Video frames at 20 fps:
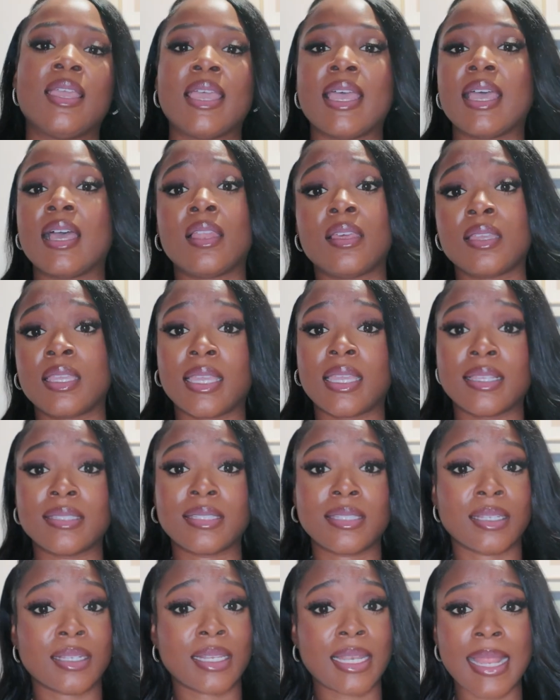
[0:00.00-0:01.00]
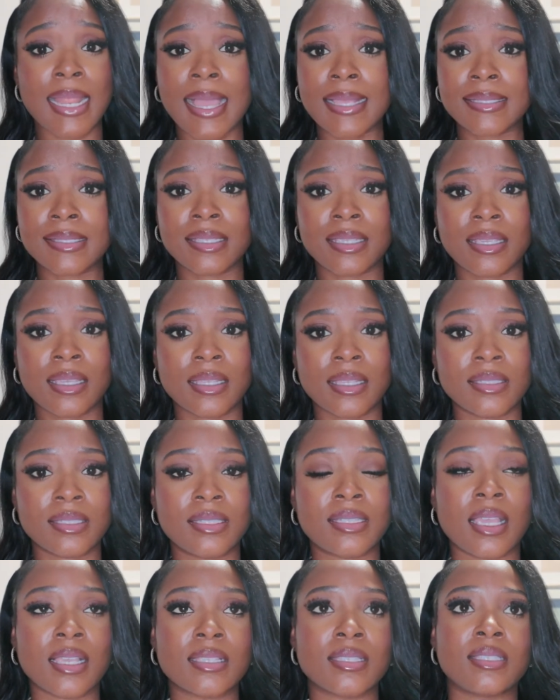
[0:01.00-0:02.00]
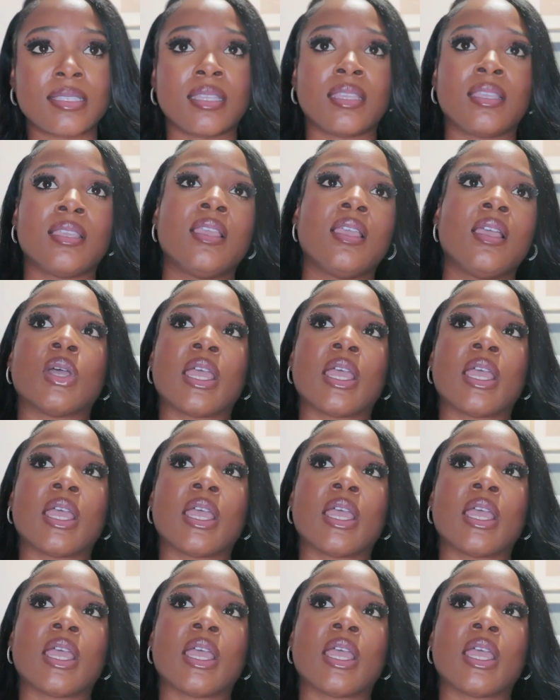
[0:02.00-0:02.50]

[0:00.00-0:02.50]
elegant and classy and sexy.